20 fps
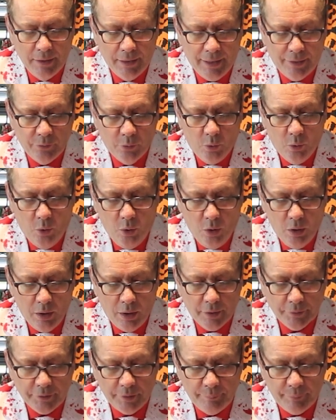and all
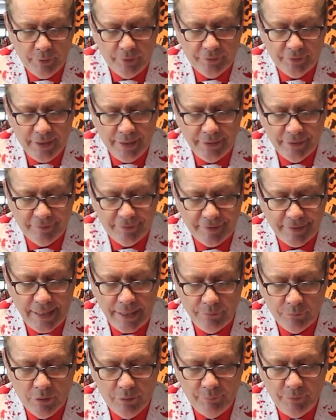occupants in the
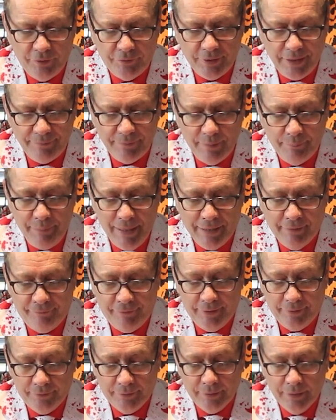stateroom receive the
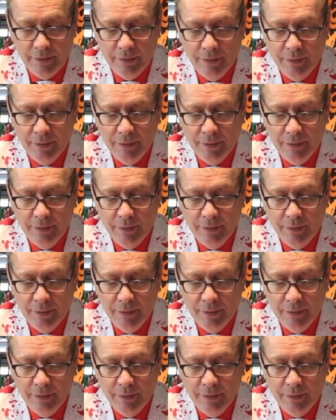benefits.